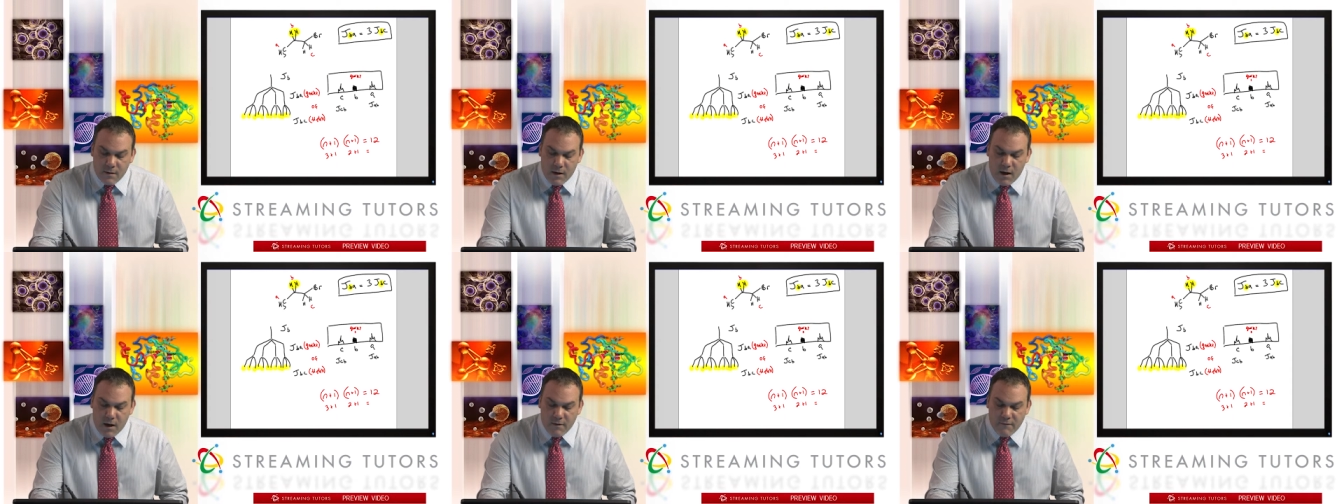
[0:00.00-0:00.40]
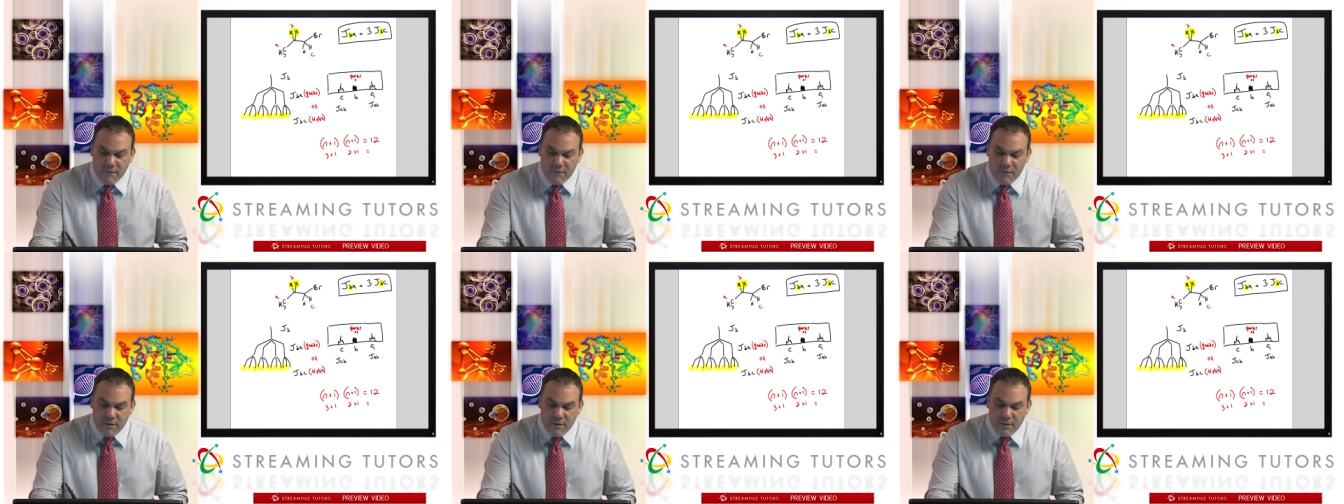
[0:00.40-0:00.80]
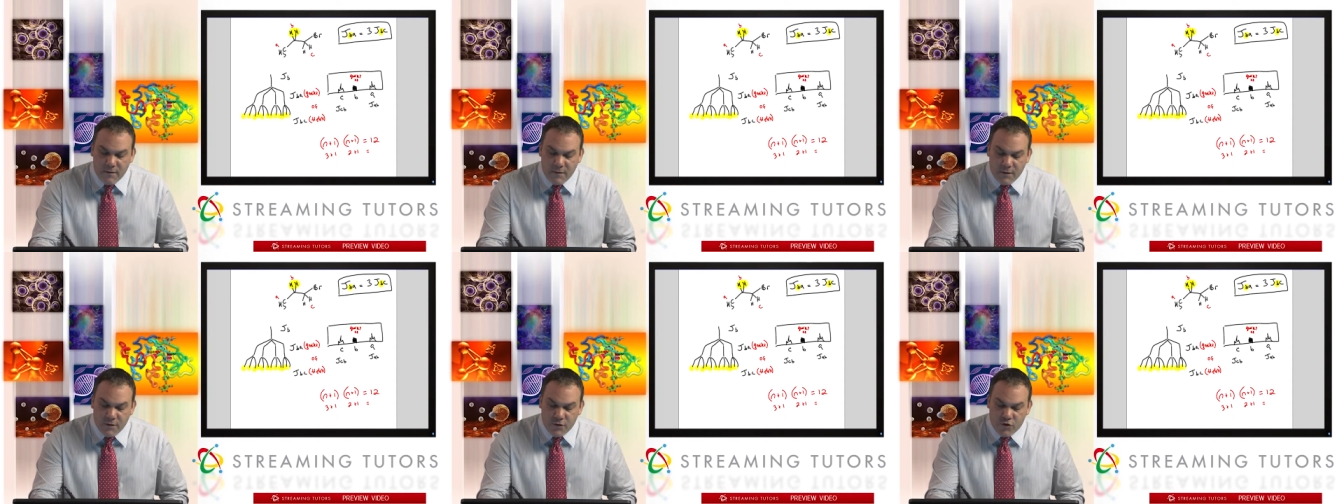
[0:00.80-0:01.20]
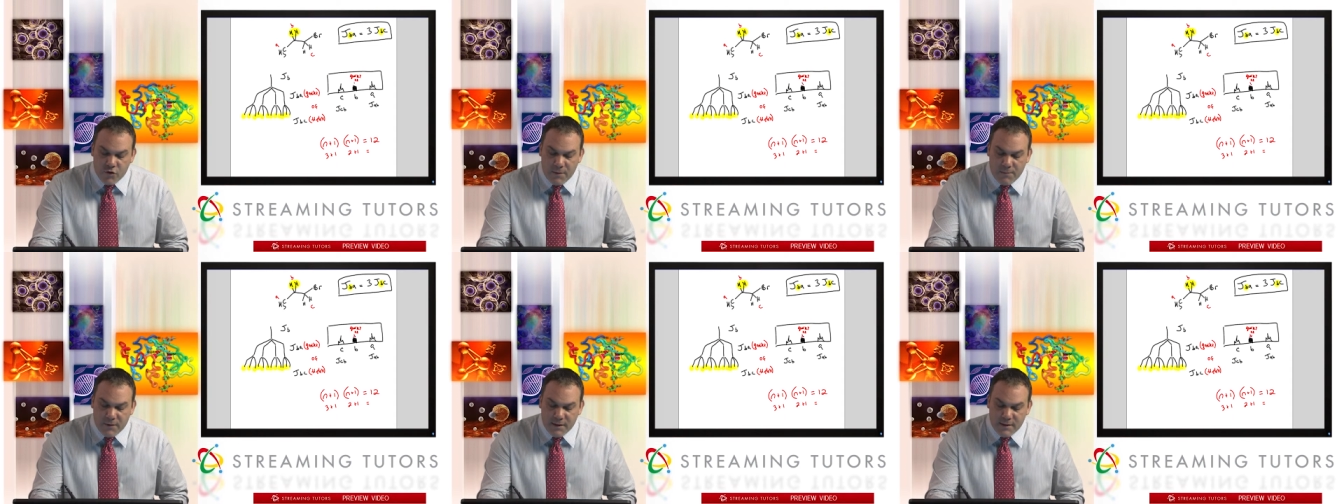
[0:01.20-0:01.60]
of
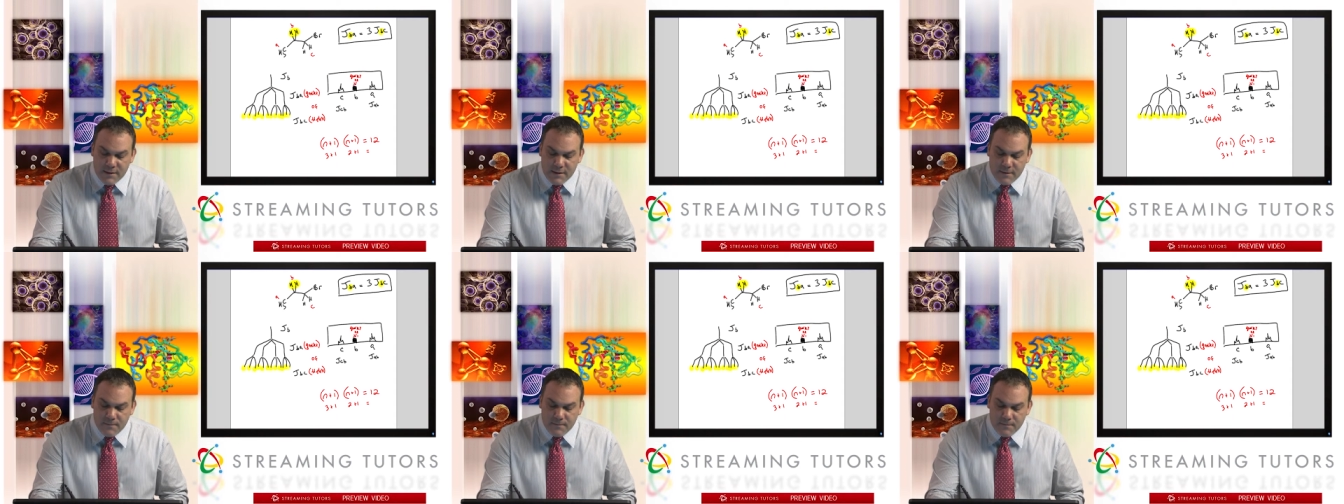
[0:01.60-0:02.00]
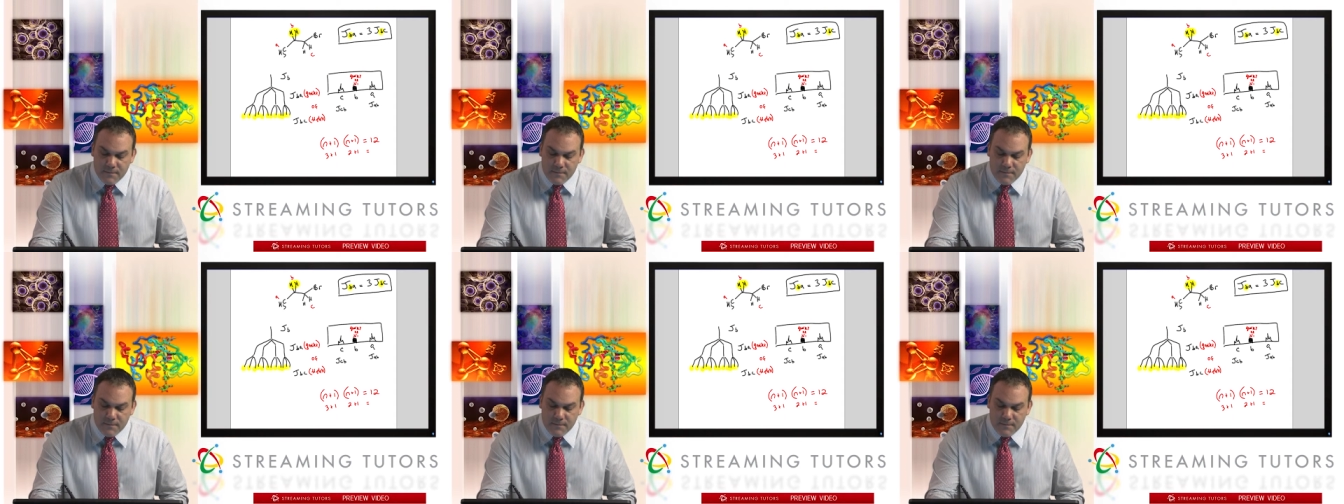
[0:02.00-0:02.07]
triplets.